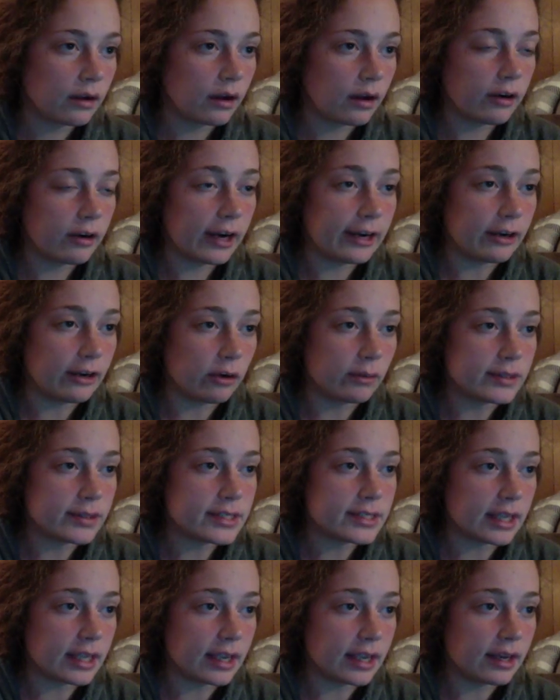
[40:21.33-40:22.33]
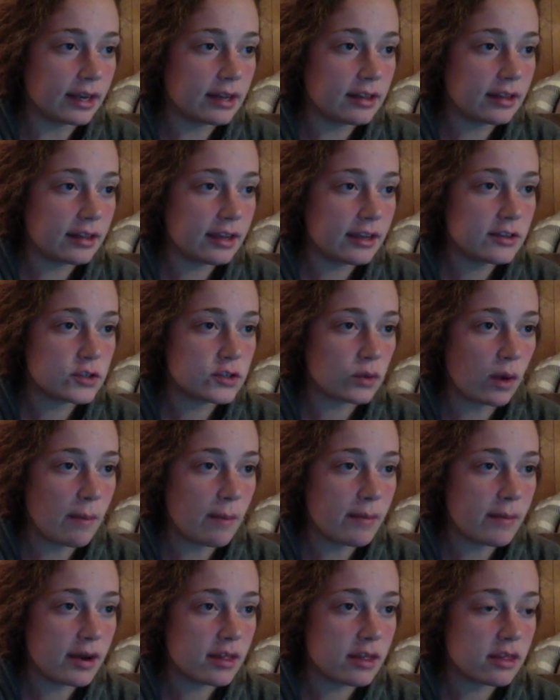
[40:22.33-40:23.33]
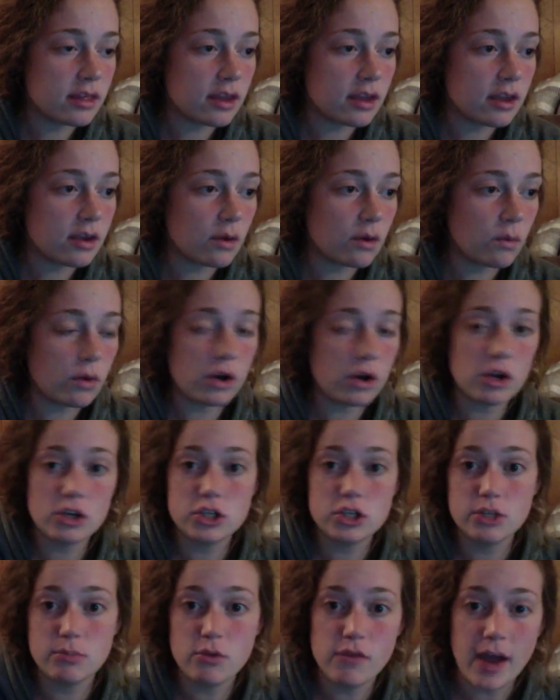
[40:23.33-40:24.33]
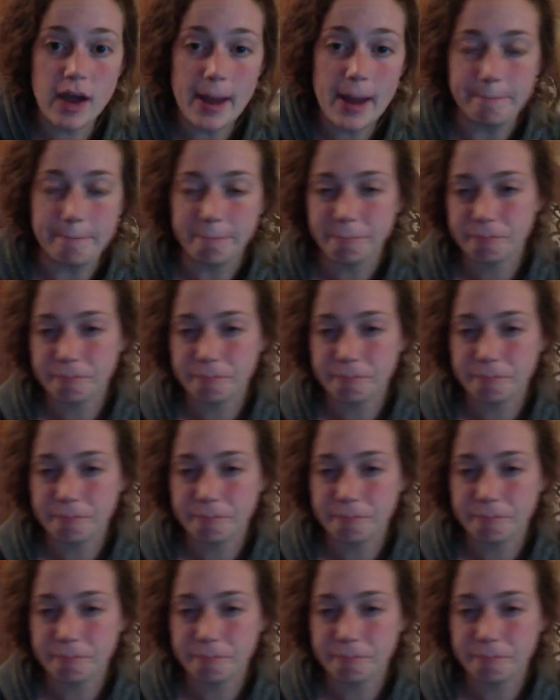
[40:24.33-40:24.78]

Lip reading: All right, no one's saying anything, so I'm going to think we're good to move on.